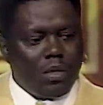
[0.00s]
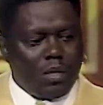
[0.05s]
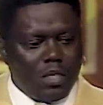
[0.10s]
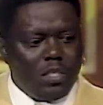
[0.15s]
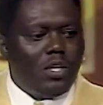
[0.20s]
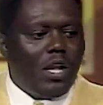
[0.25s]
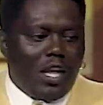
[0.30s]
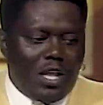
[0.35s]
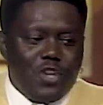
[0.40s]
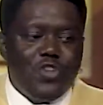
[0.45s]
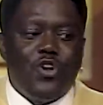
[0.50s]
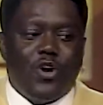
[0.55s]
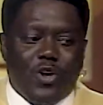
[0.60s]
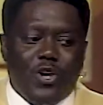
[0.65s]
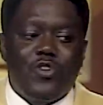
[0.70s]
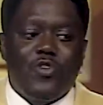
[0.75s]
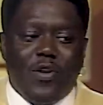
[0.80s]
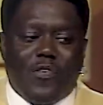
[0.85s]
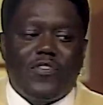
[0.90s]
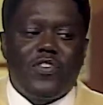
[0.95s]
But now, you know,
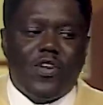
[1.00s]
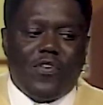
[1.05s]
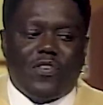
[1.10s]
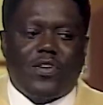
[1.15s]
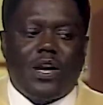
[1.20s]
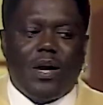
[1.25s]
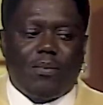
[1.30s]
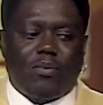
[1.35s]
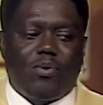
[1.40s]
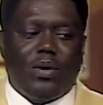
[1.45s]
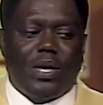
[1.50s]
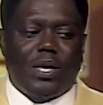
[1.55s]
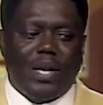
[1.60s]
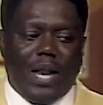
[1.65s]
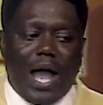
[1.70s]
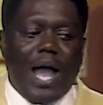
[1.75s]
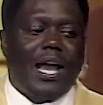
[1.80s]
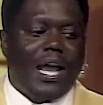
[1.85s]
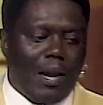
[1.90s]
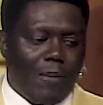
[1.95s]
you ever come quick?
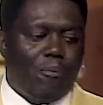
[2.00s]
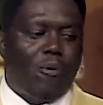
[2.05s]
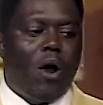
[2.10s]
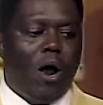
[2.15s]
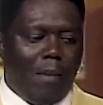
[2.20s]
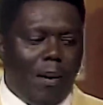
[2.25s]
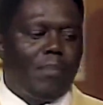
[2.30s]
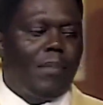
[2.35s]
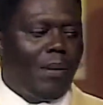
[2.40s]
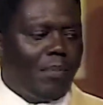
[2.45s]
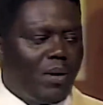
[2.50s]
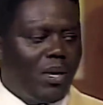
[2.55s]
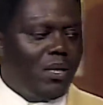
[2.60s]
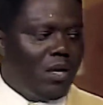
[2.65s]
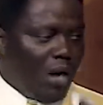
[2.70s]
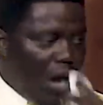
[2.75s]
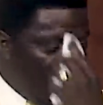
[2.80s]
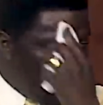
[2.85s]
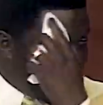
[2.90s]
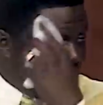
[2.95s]
Now I got a problem,
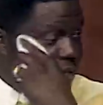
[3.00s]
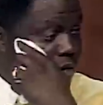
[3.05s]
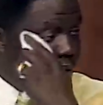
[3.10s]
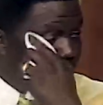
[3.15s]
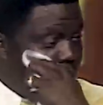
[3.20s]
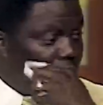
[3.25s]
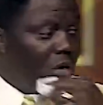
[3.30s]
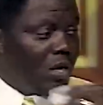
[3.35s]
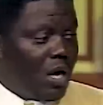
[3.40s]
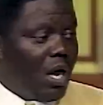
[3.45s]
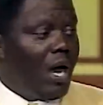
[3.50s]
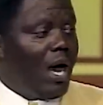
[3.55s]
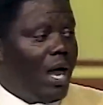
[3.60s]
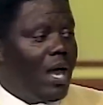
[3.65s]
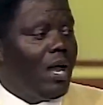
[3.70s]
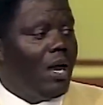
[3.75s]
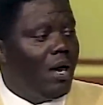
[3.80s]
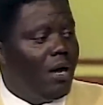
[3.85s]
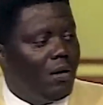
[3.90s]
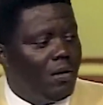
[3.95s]
I'm getting older now,
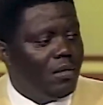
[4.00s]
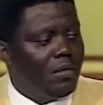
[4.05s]
I am.